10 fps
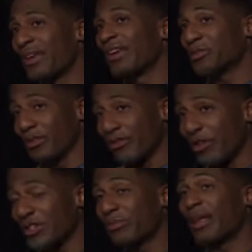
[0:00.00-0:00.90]
was the
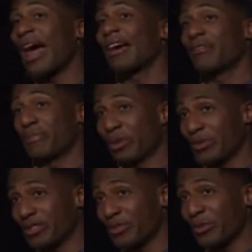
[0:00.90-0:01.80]
first black composer
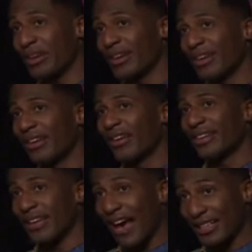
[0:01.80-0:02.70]
to win
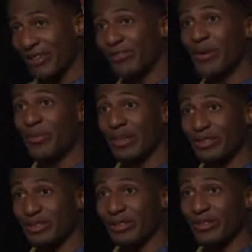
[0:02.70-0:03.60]
the Oscar for Best Original